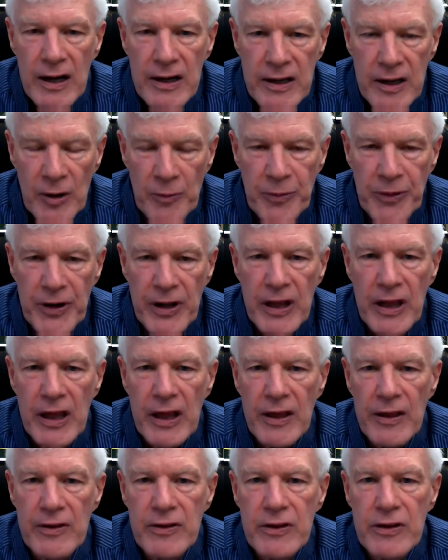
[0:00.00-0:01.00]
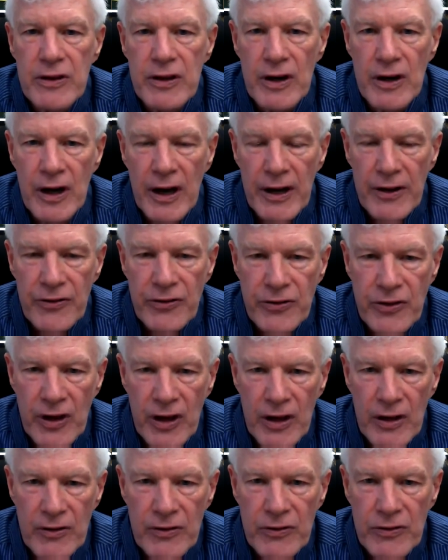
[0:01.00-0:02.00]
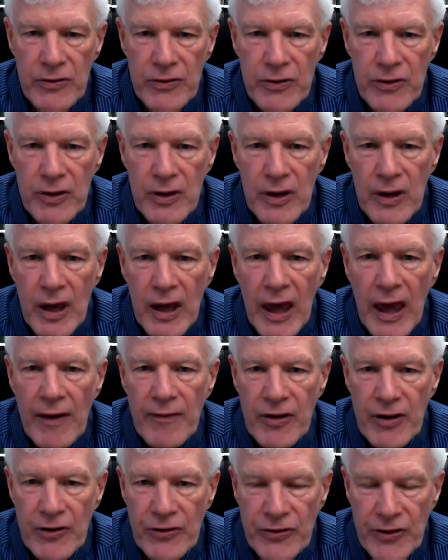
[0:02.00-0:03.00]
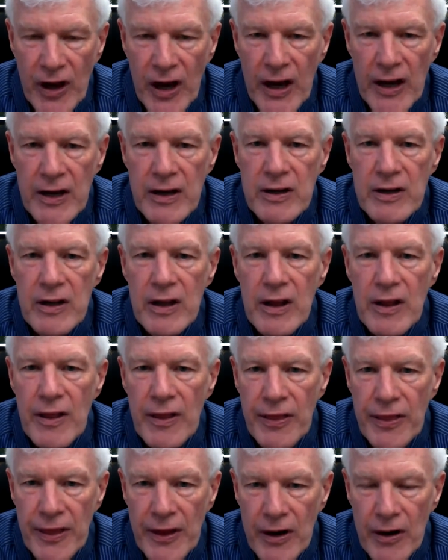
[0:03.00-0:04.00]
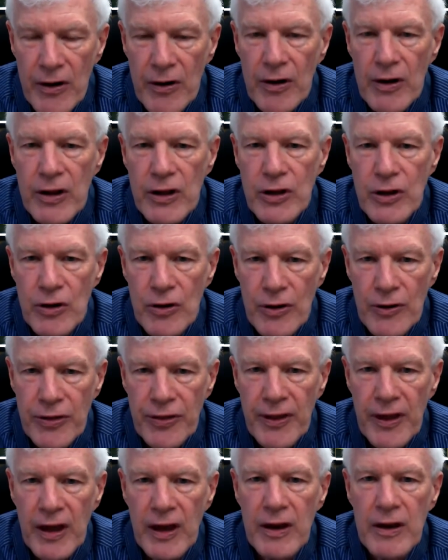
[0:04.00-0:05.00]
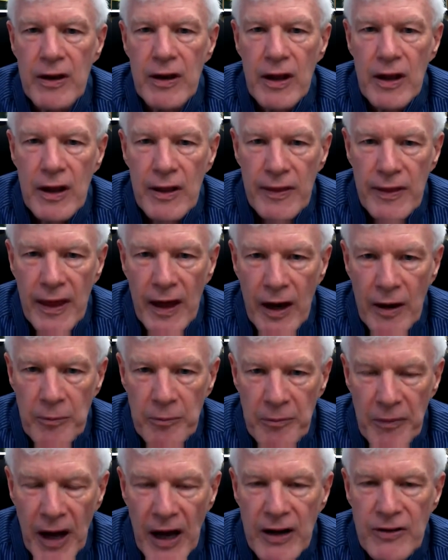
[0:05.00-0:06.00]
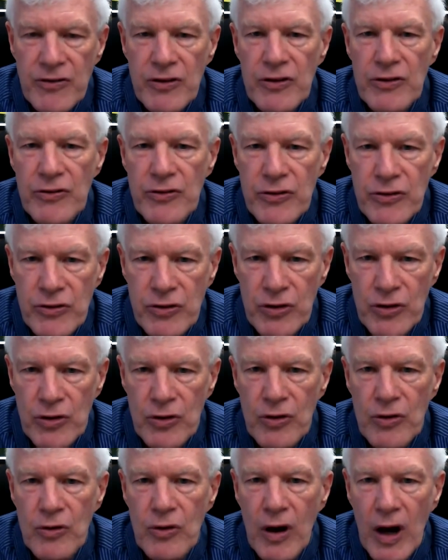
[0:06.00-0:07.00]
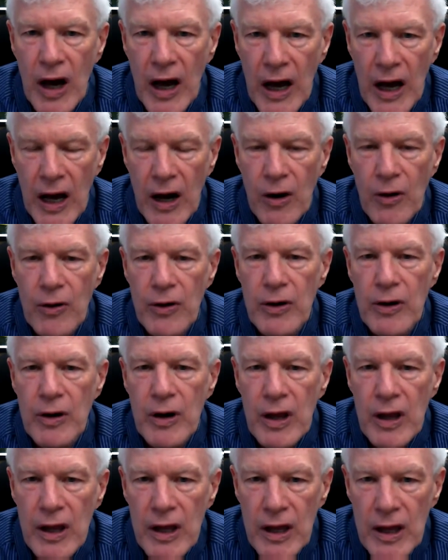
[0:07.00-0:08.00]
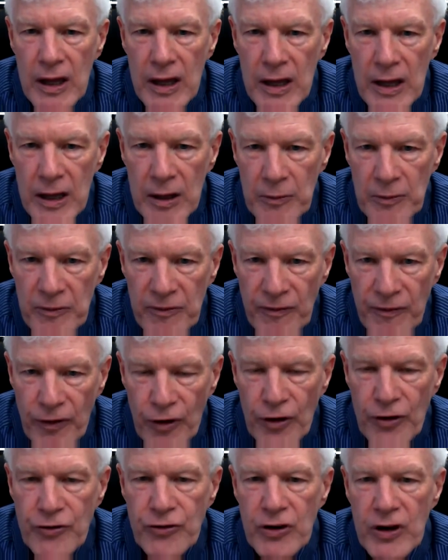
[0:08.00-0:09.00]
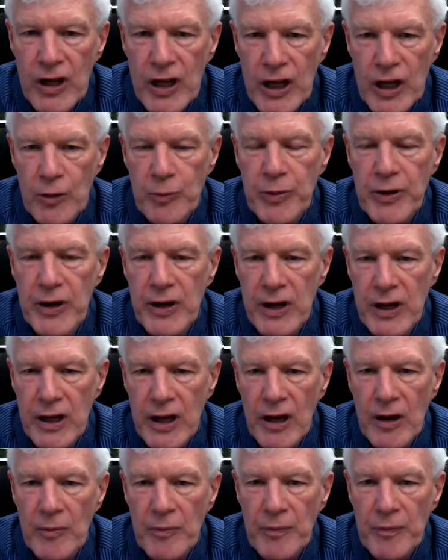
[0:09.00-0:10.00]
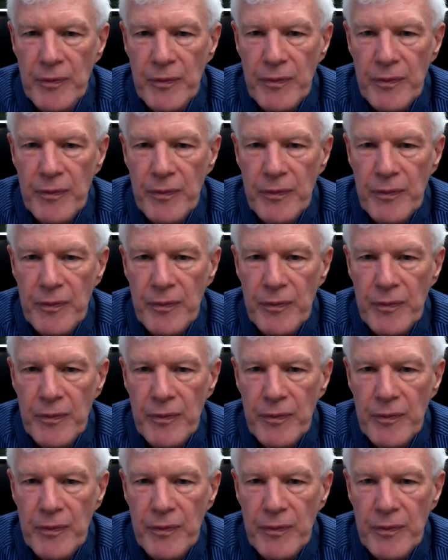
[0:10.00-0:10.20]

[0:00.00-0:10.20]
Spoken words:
company in the United States, have designed their urethane that matches to our virgin EPDM.